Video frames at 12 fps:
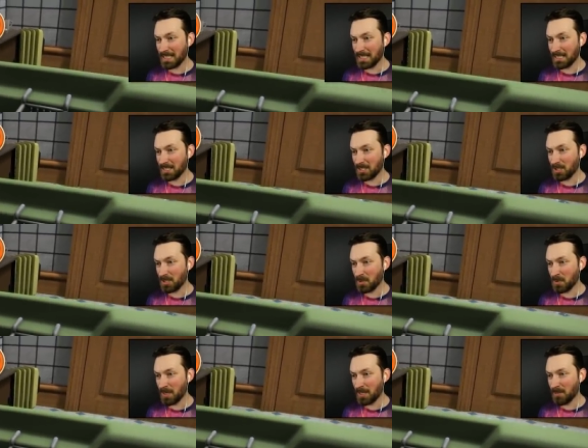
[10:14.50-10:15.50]

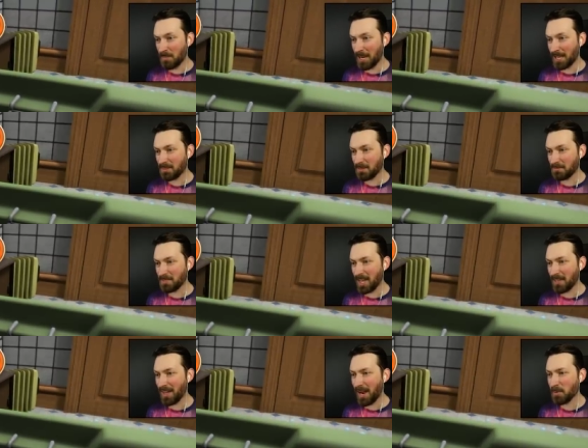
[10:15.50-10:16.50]
into the bath of
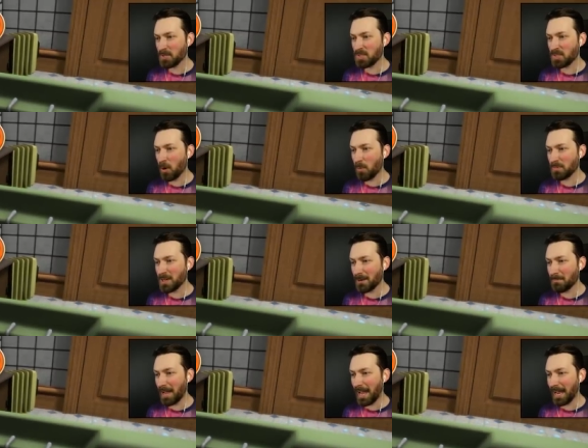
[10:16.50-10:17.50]
death. How is soap
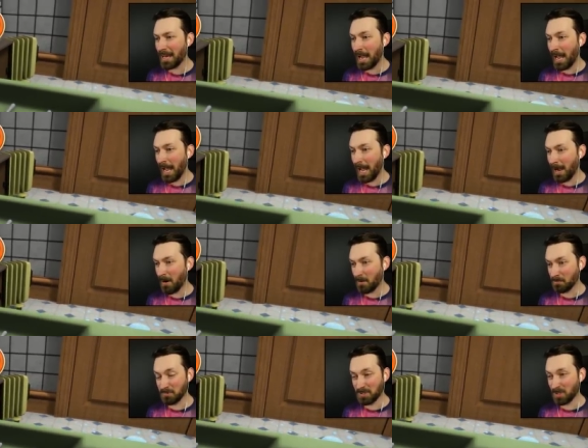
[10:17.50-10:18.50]
not bad?
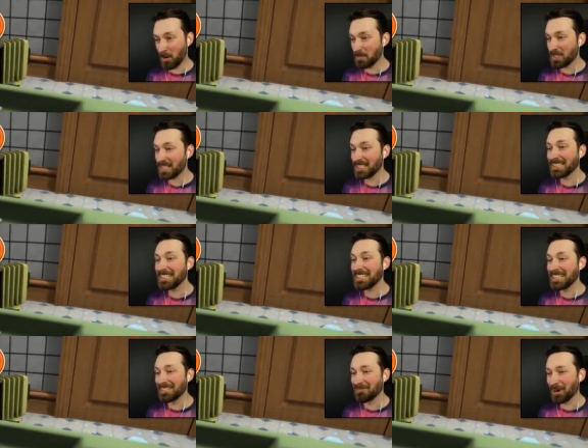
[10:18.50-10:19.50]
How soap is clean,